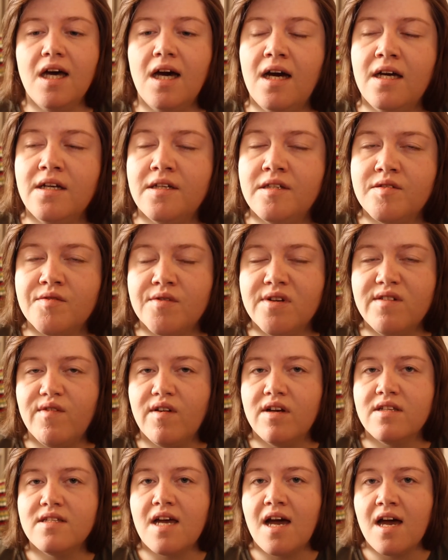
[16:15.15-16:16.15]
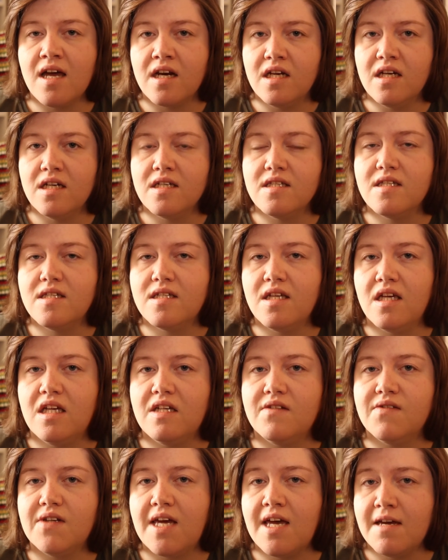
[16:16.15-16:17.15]
and his three friends, Anna,
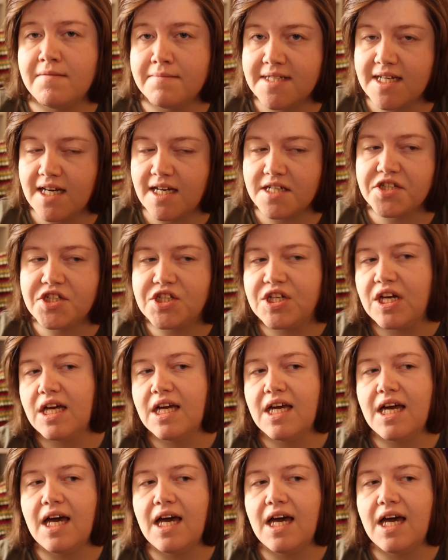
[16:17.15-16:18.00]
Steve, and M Dash.